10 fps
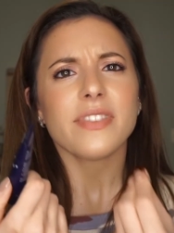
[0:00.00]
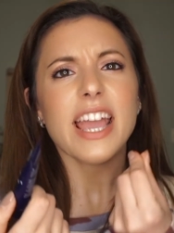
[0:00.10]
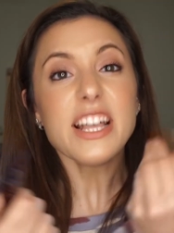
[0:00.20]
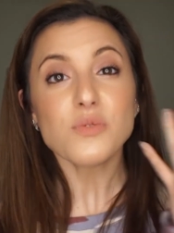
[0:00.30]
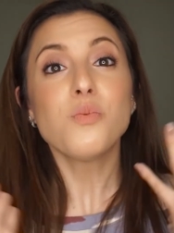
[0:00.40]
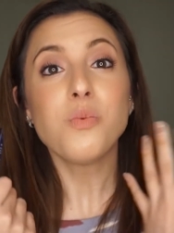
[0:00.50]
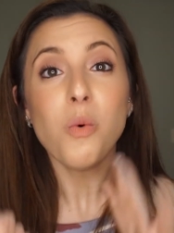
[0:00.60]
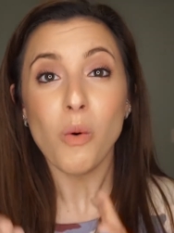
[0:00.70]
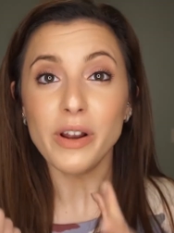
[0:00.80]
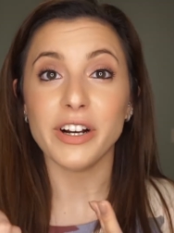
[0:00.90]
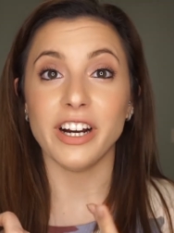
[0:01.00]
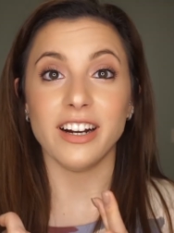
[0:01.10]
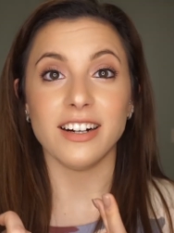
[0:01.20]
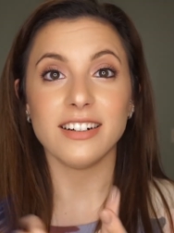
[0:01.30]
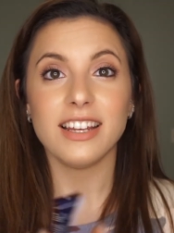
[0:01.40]
it's
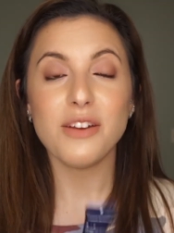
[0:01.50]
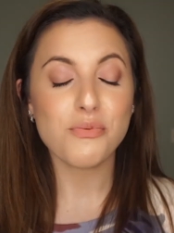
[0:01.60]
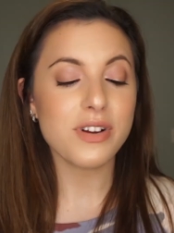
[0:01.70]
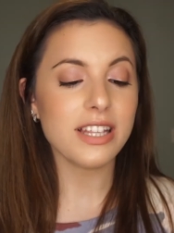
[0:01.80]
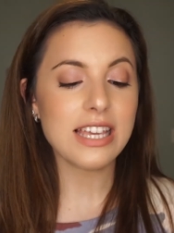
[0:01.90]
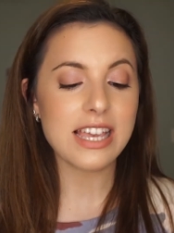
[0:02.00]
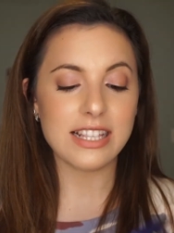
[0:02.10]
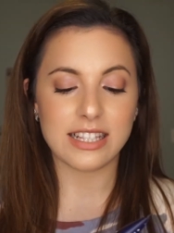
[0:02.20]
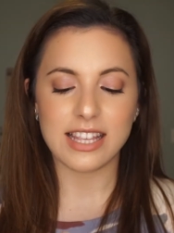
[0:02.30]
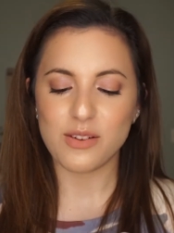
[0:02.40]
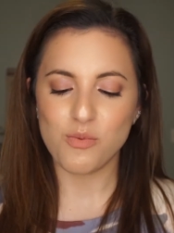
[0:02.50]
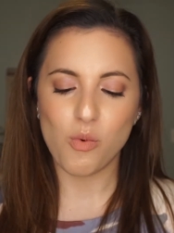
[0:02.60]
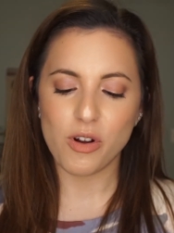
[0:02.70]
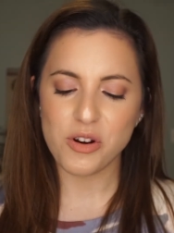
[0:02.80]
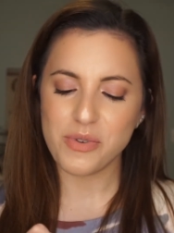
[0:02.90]
water. It really is. It's like
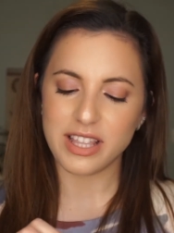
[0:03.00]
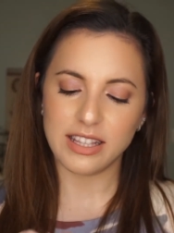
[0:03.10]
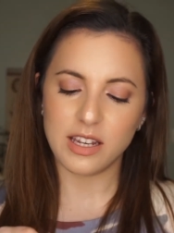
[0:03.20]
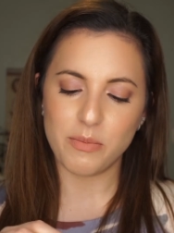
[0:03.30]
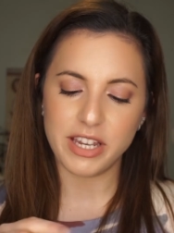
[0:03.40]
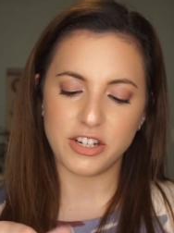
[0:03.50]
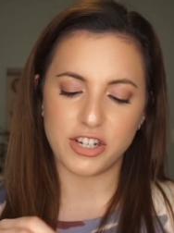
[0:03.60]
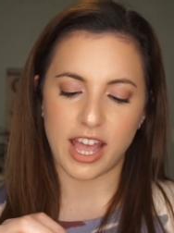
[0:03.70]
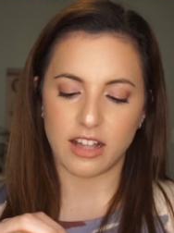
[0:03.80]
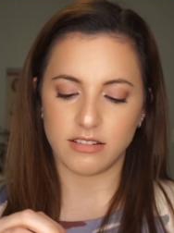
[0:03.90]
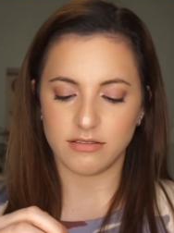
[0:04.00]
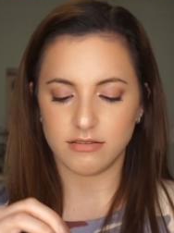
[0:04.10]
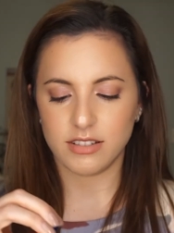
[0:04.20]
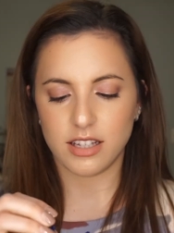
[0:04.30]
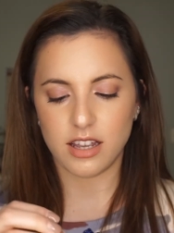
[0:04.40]
water with a little bit of gel
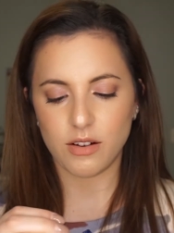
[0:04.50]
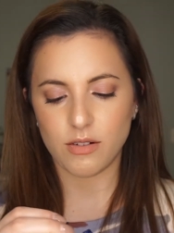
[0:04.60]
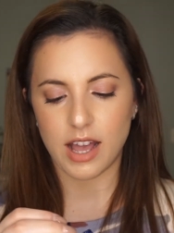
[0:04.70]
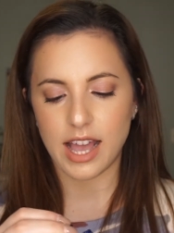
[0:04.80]
you know?